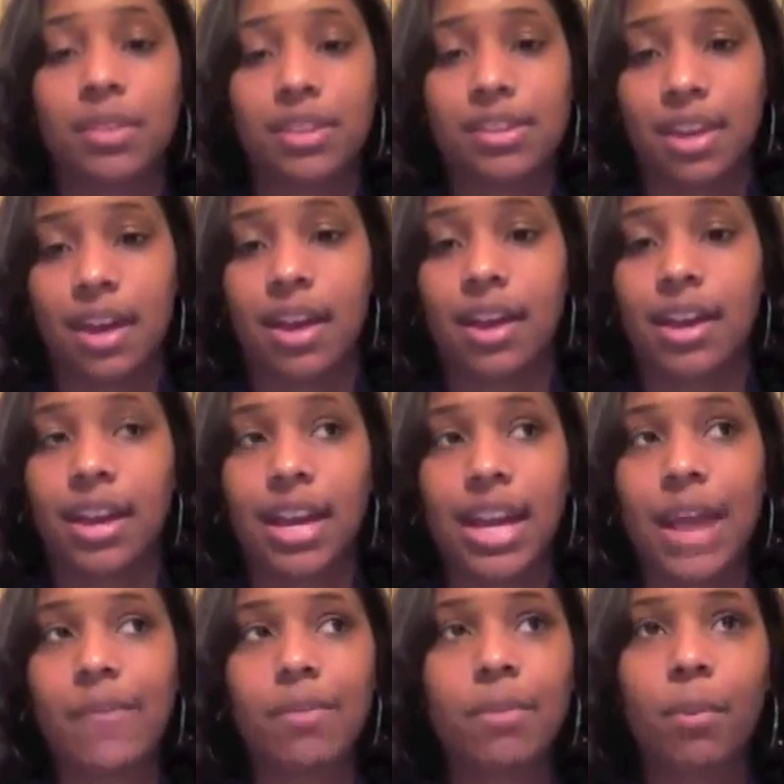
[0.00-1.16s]
this guy. And I
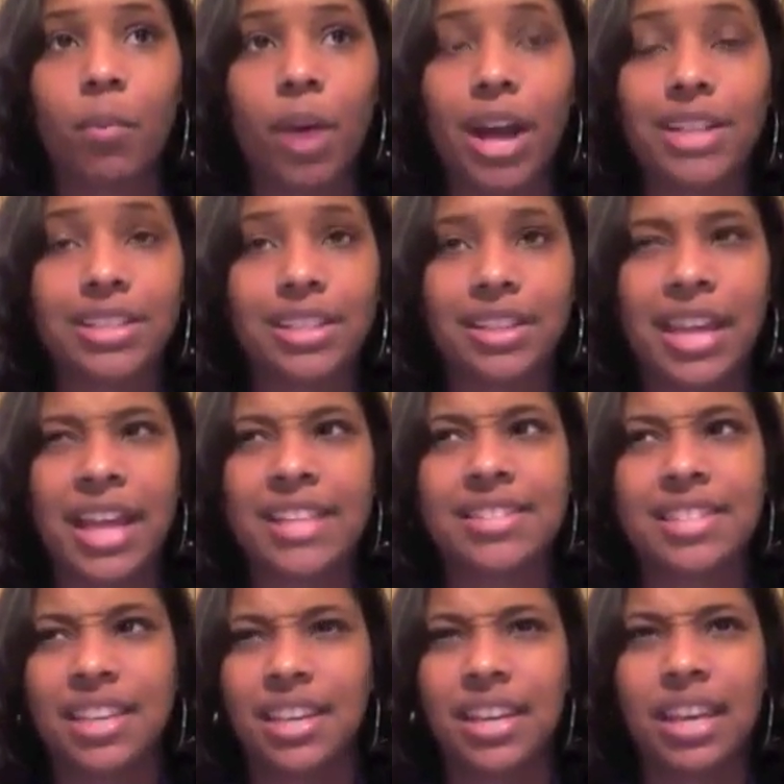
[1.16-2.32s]
remember watching that and
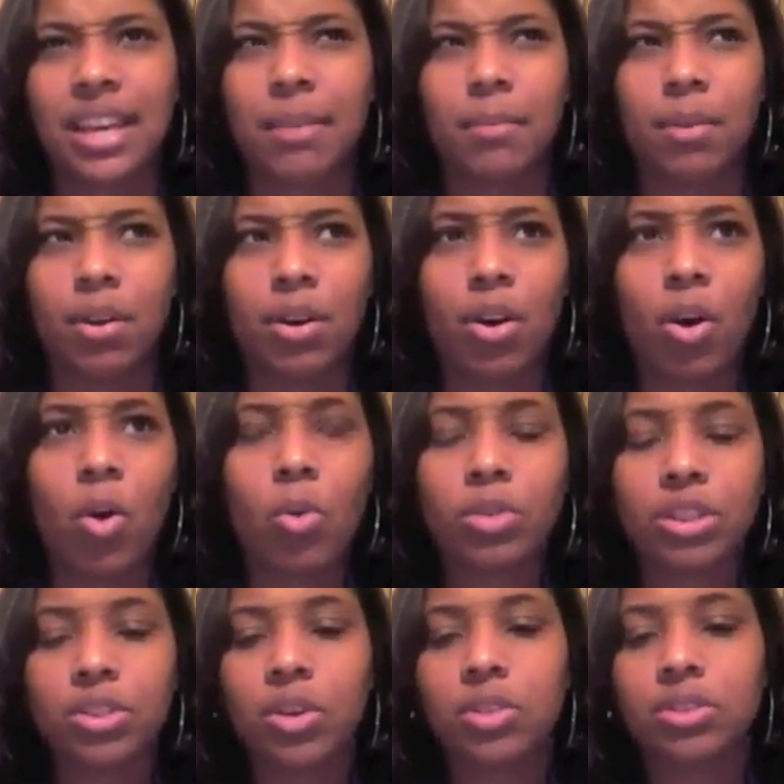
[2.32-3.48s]
seeing him
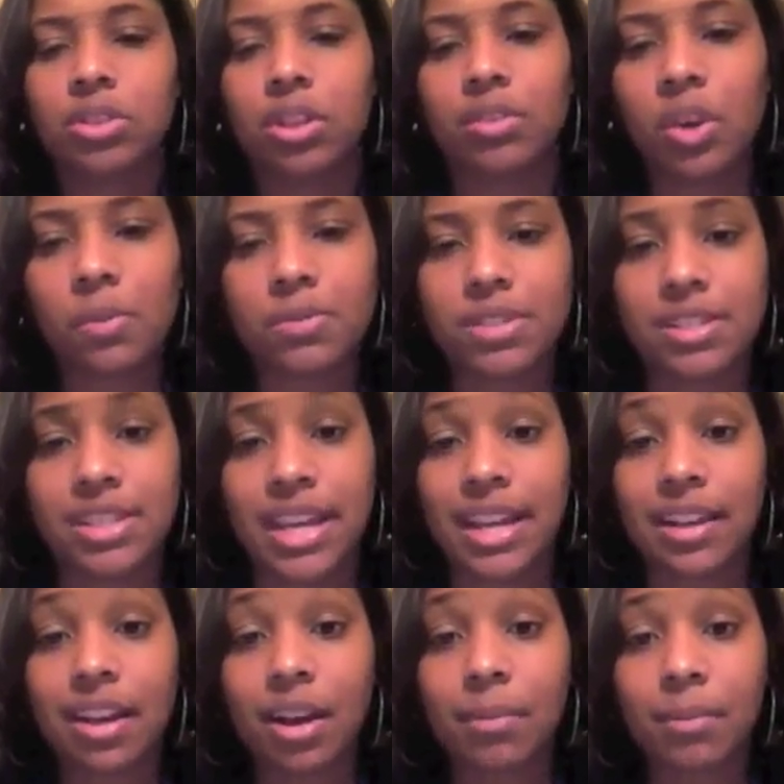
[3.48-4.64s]
holding onto the ropes to stand
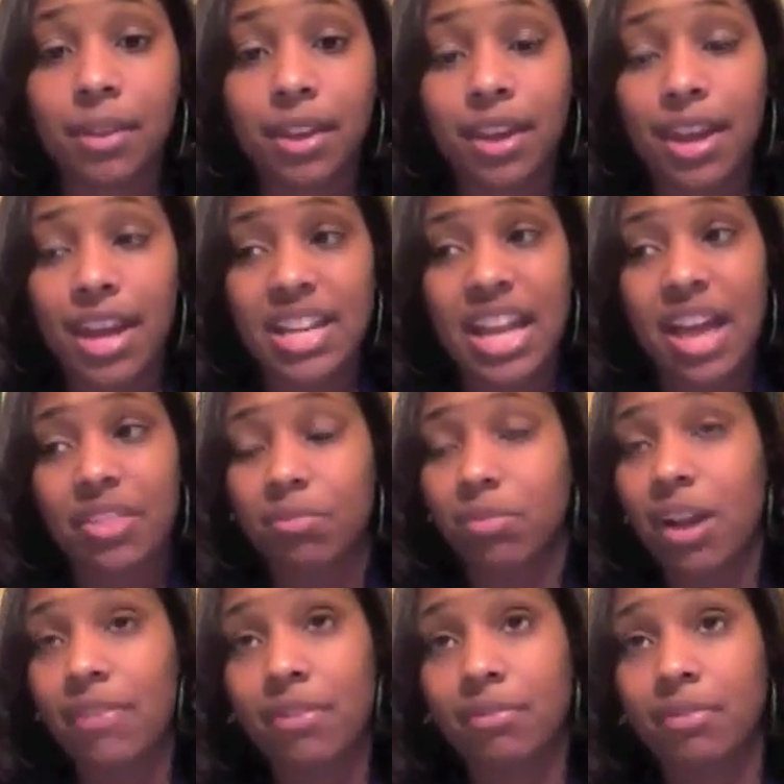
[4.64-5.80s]
up, and how the
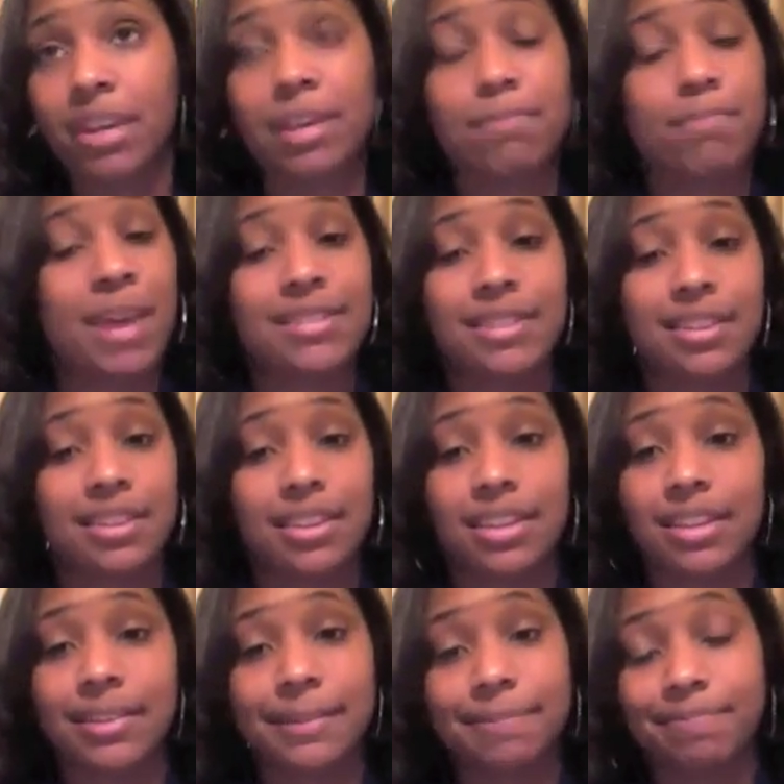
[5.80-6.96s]
referee
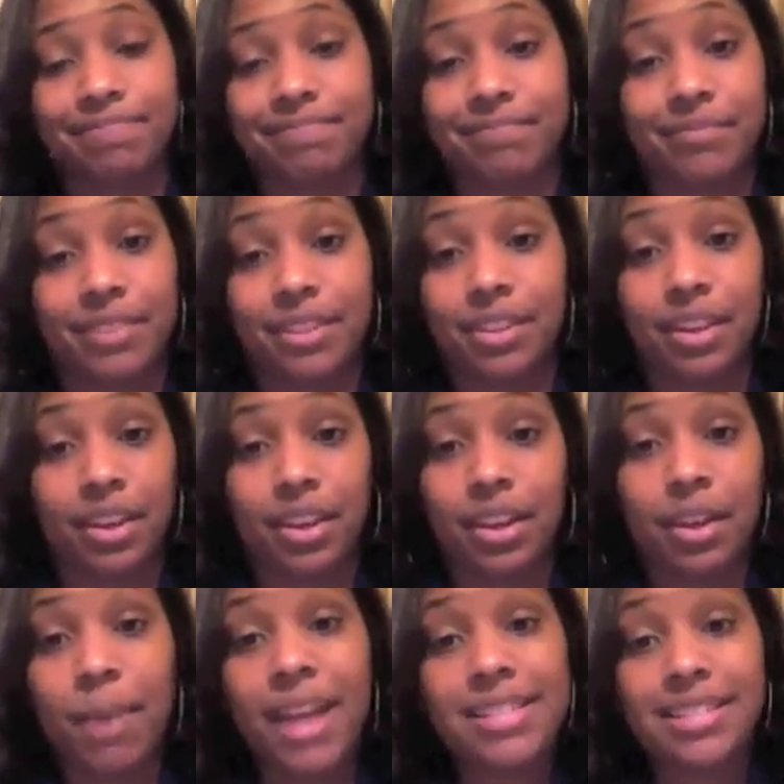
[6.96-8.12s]
basically
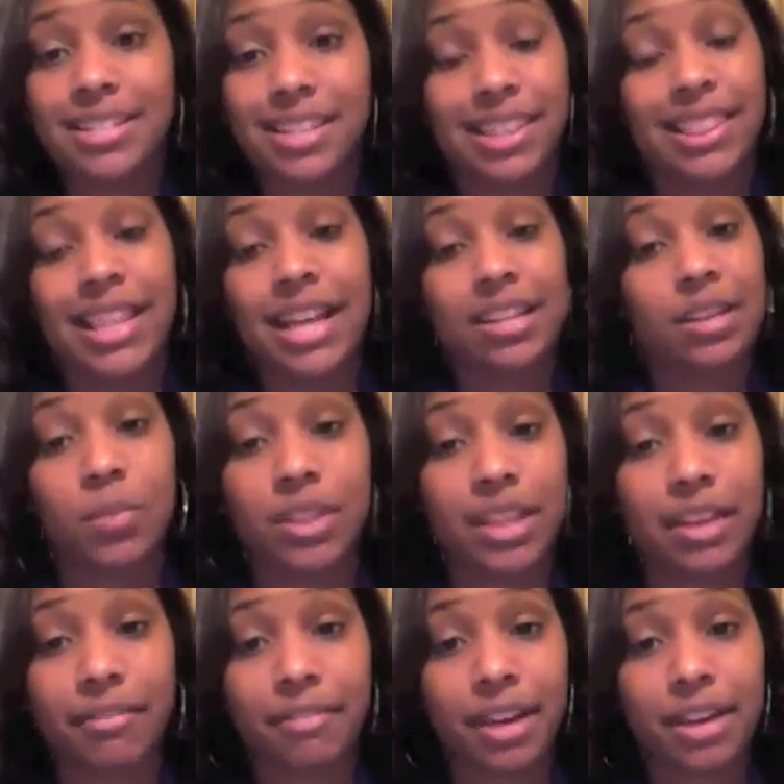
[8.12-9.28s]
let him win
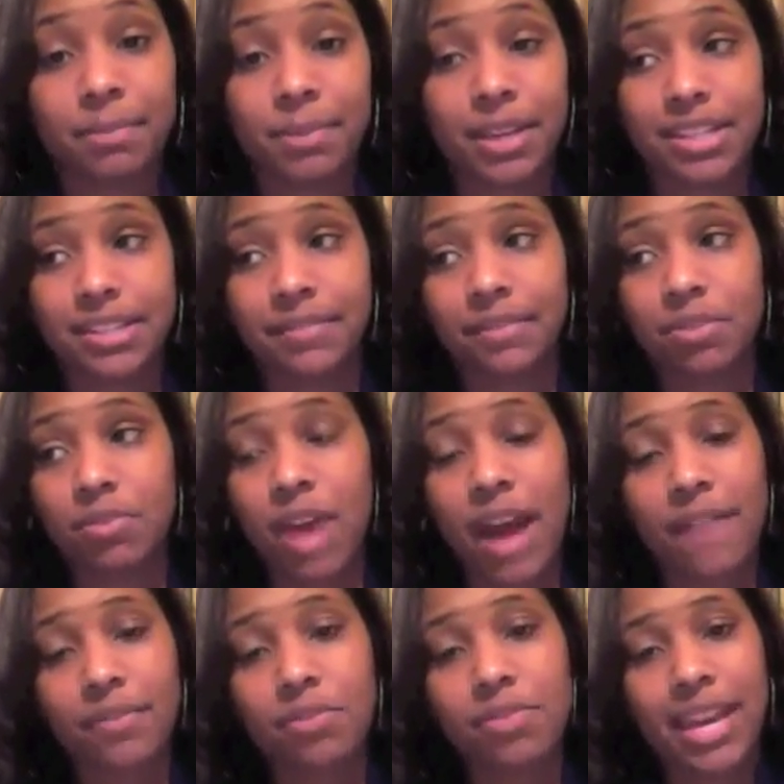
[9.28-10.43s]
that fight, because if you
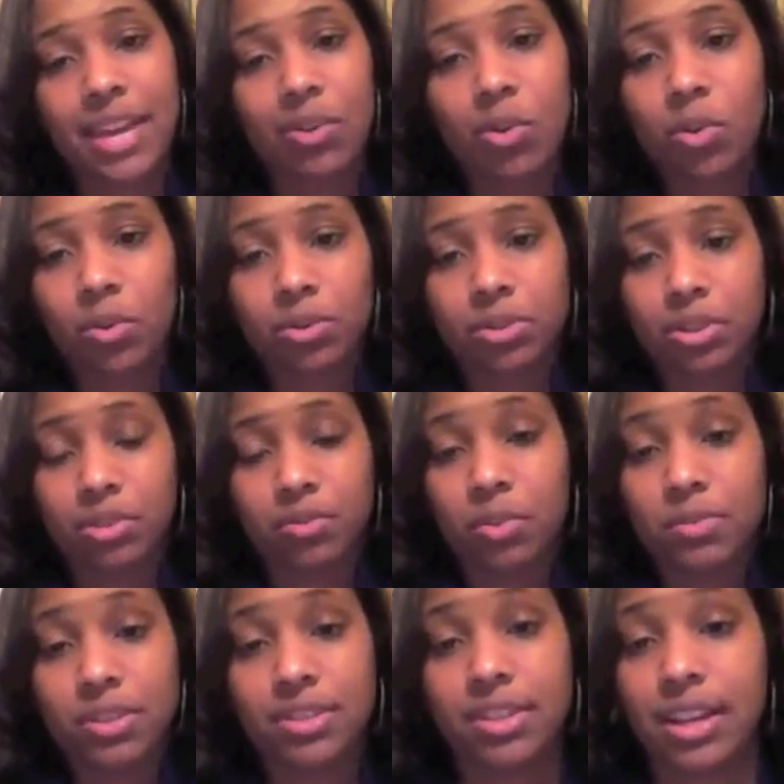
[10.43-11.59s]
can't hold onto the
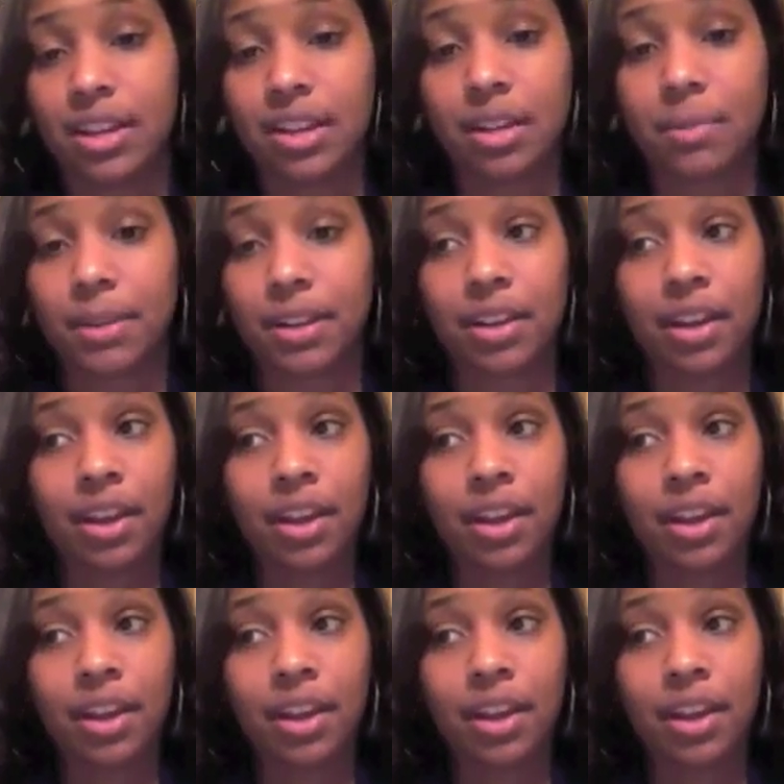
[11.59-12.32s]
ropes to stand up, and